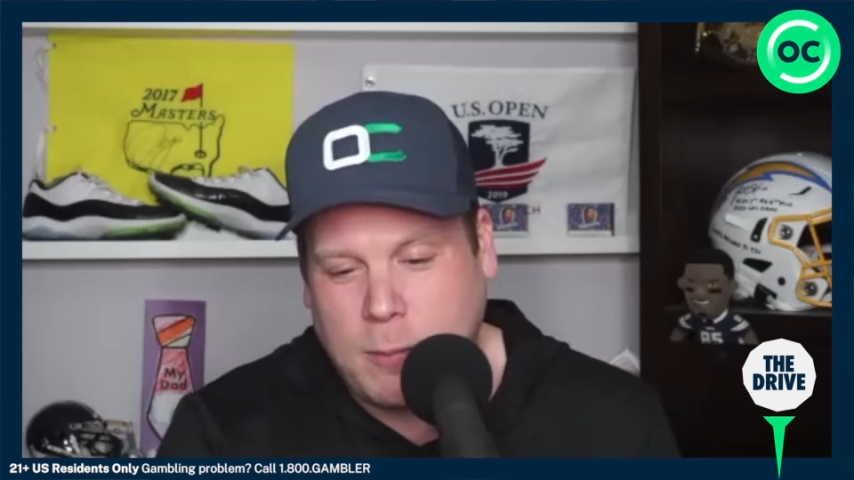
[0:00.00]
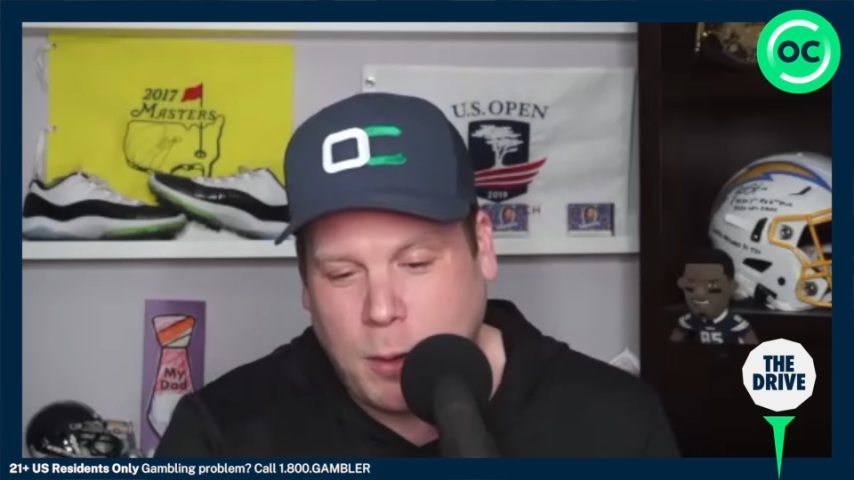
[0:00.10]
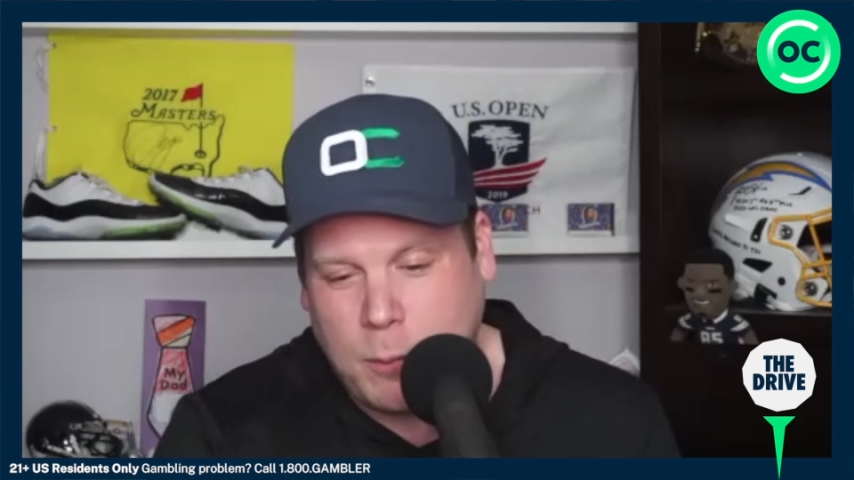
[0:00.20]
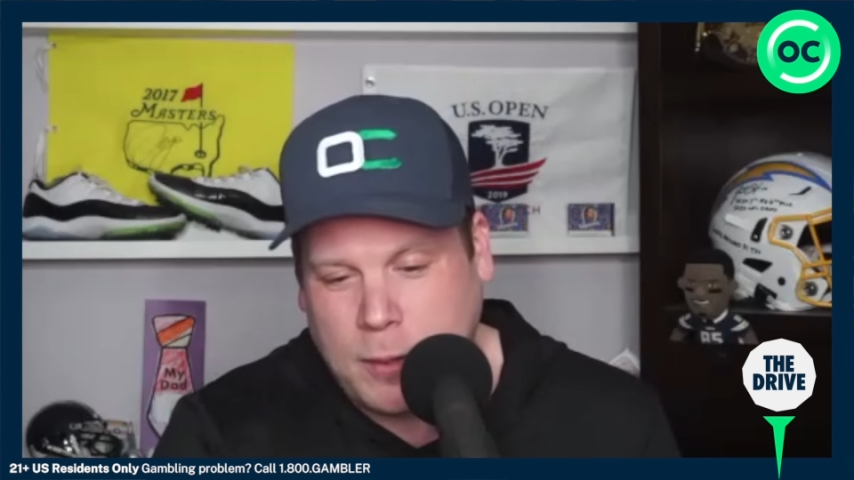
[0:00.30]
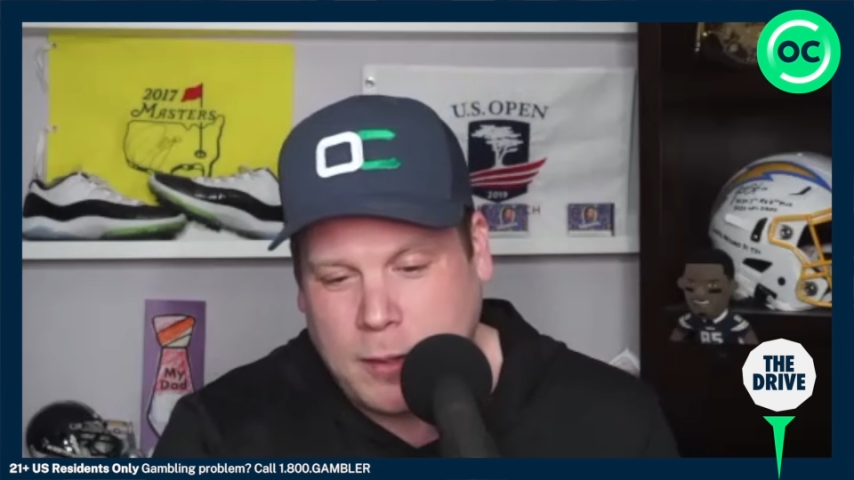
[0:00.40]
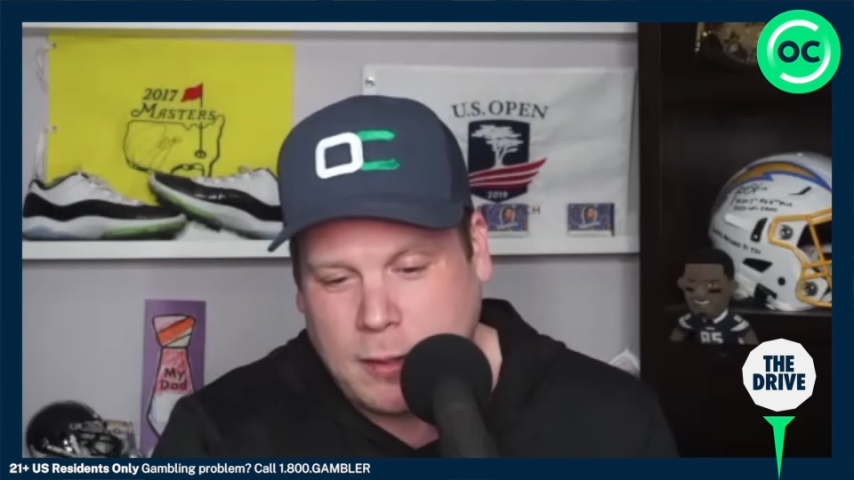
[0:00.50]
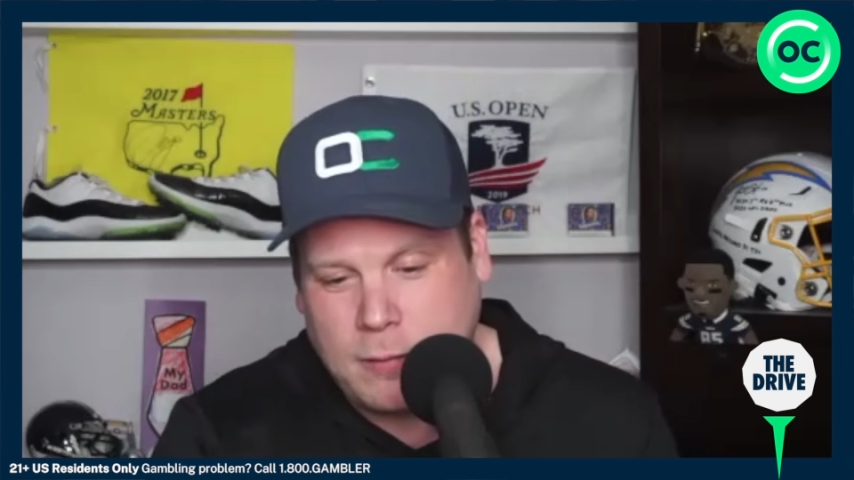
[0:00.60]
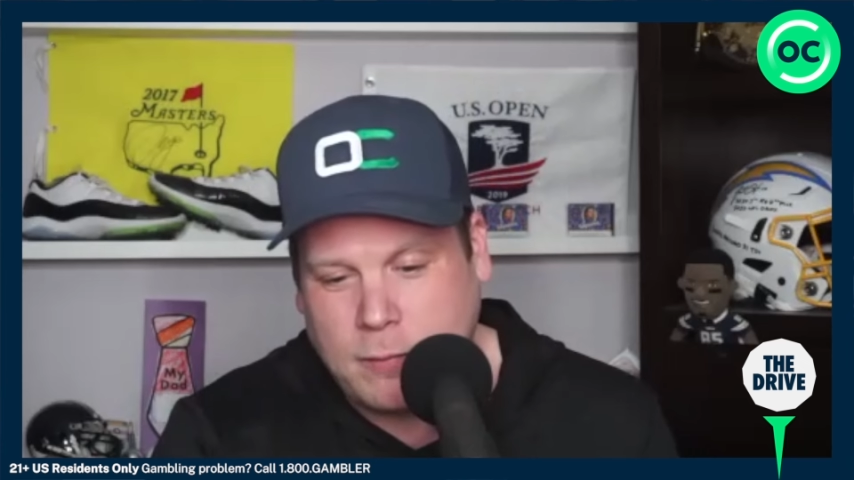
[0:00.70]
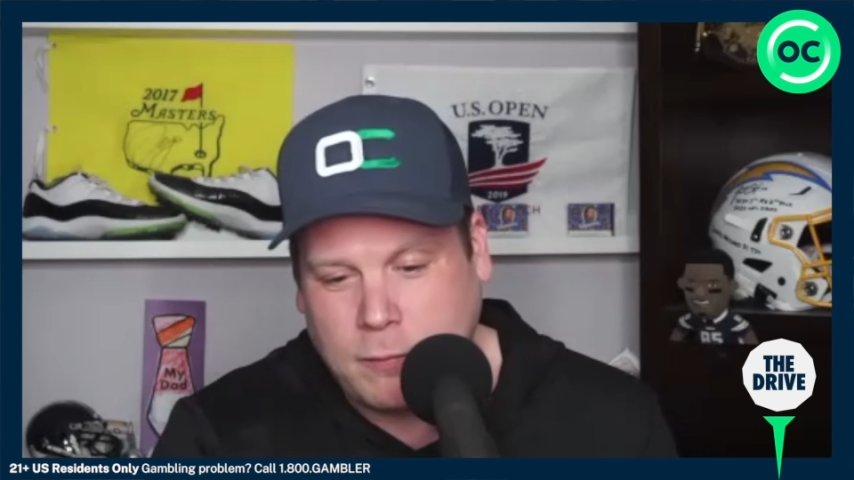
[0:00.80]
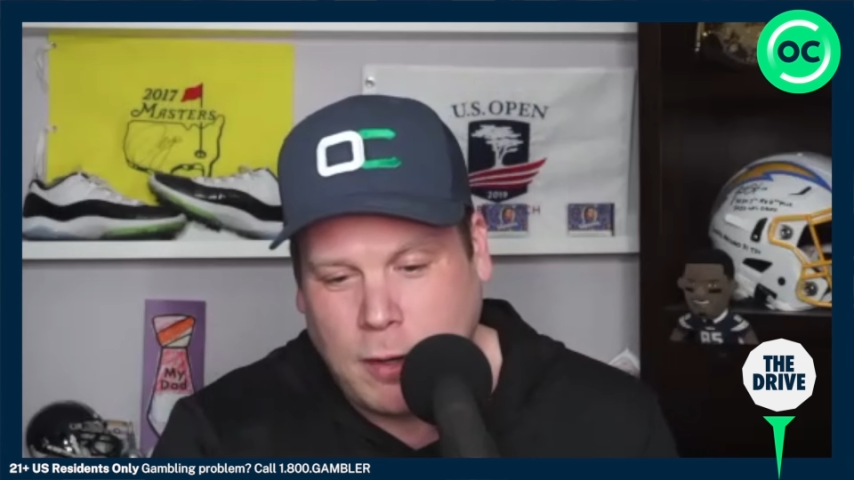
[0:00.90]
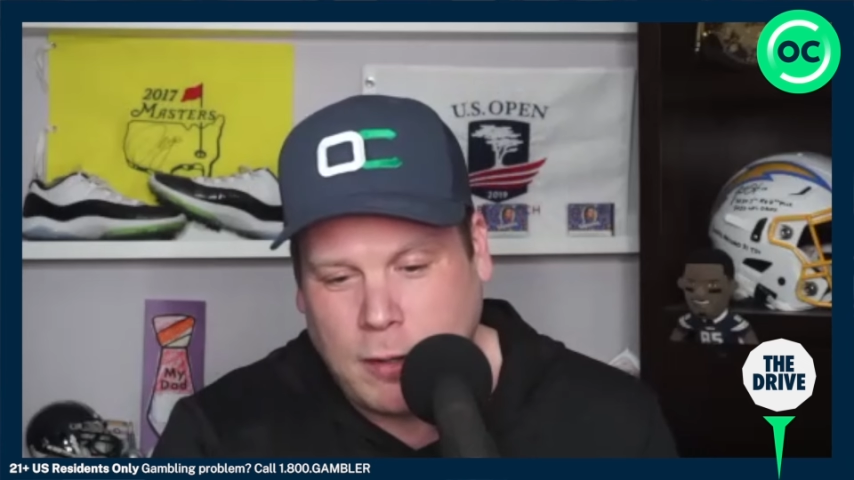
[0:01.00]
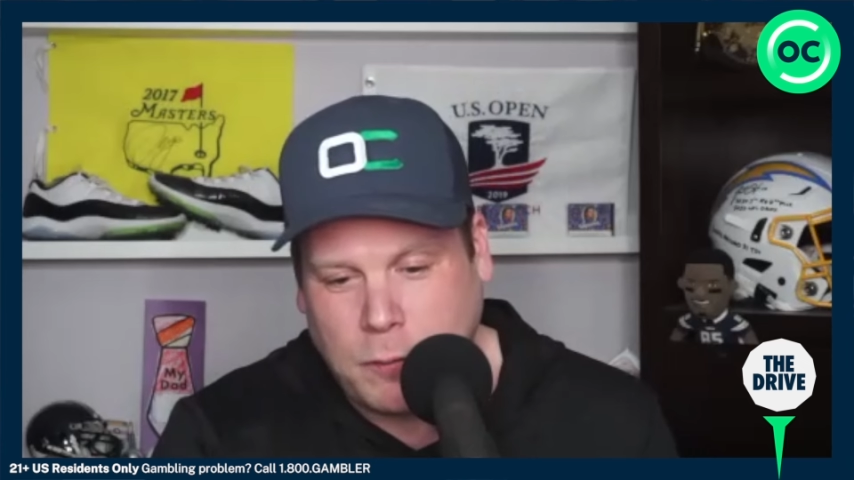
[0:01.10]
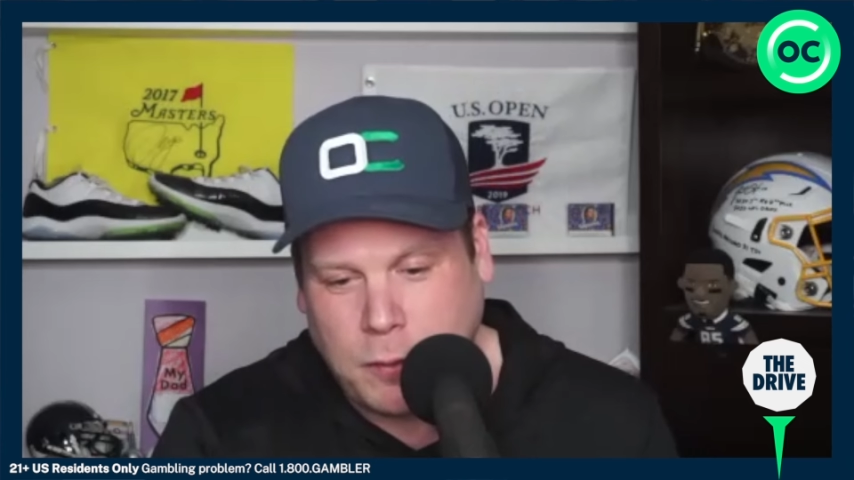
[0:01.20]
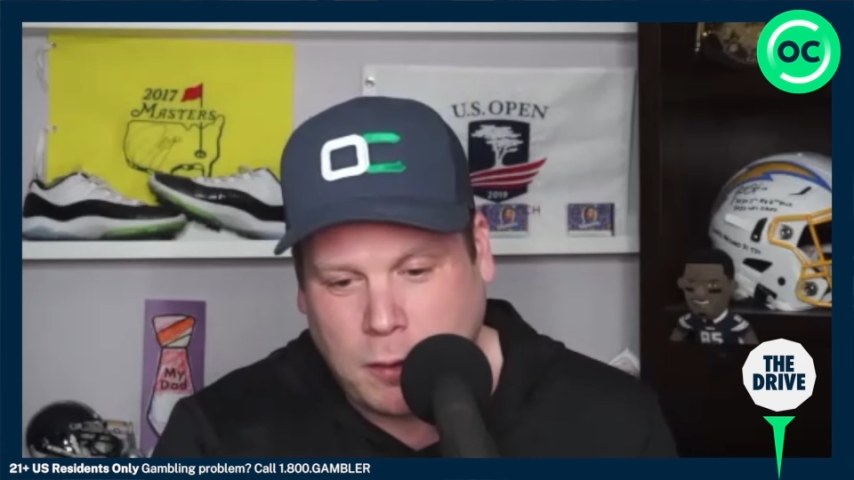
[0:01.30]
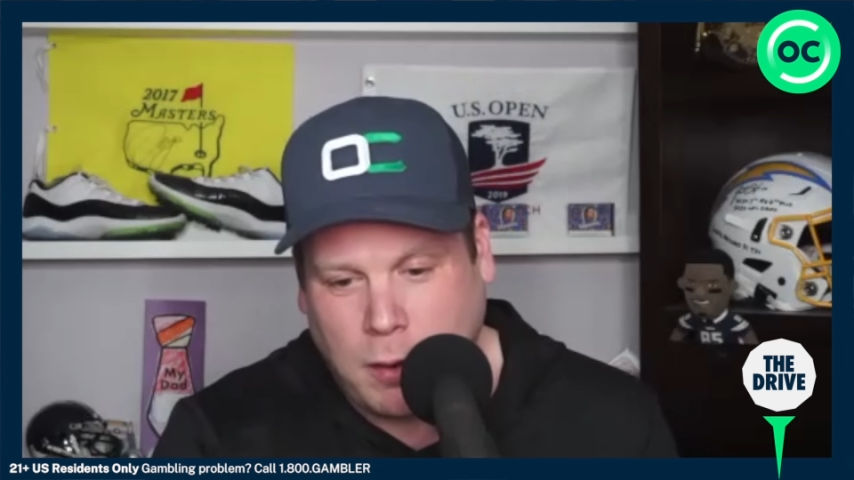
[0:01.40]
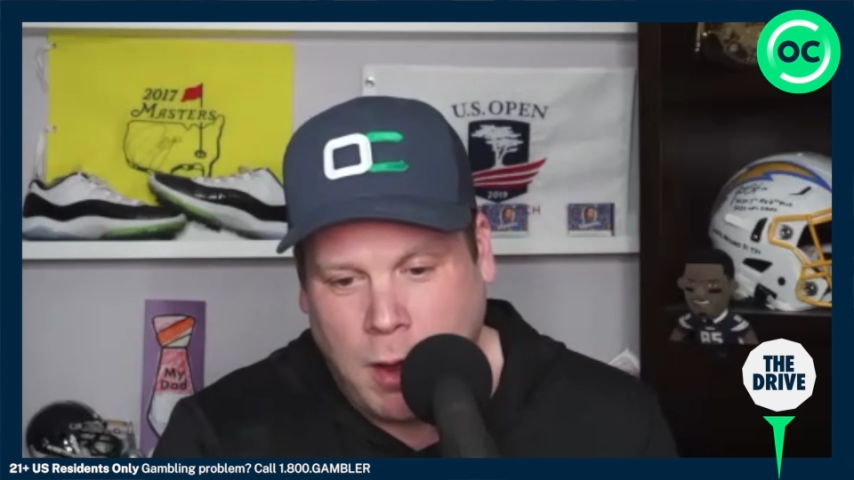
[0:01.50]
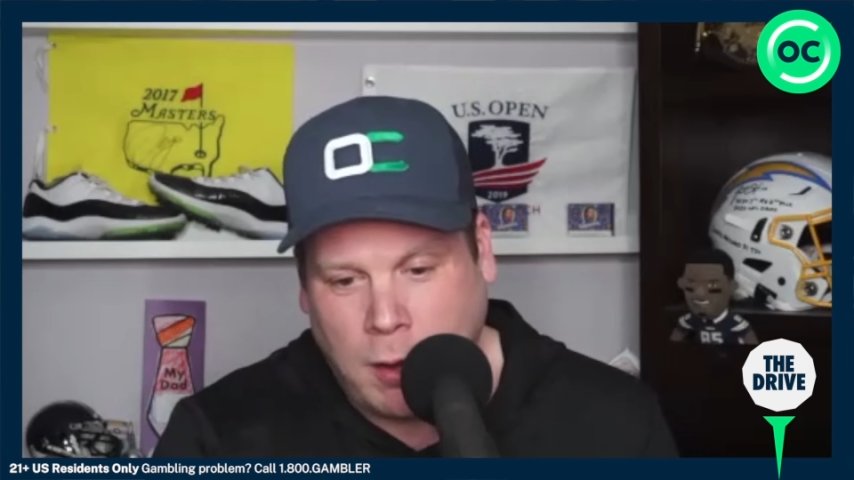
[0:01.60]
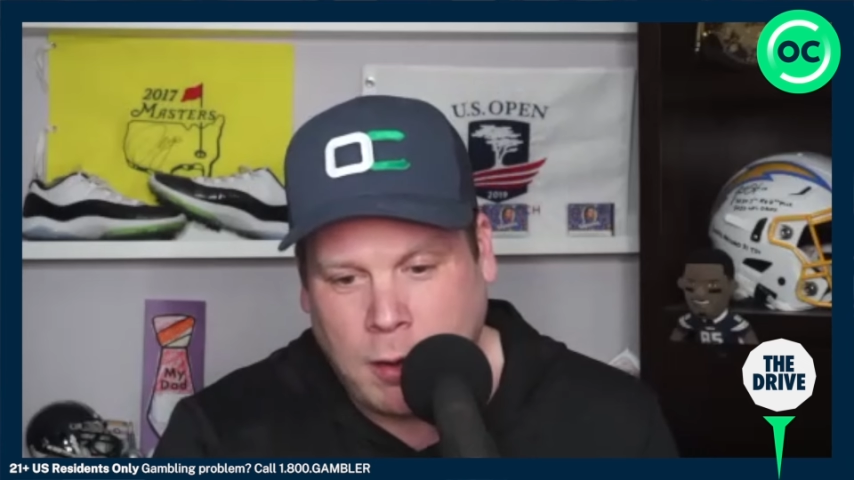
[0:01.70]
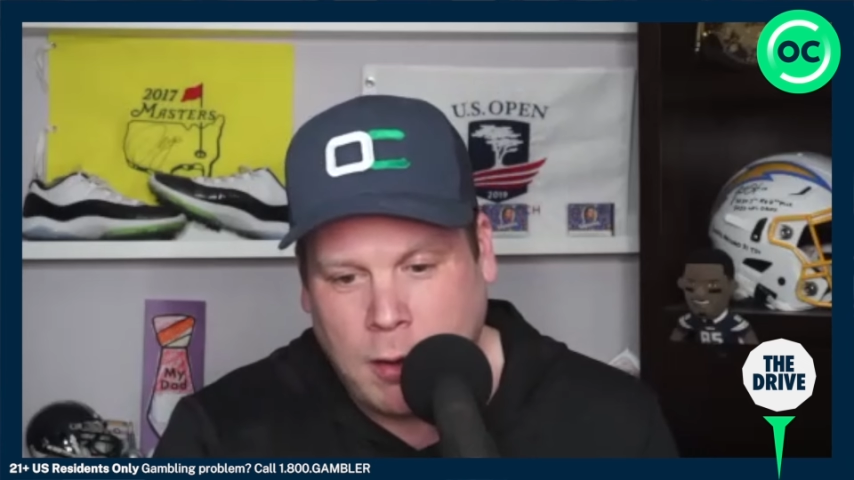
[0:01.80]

I hope I didn't even run out the clock.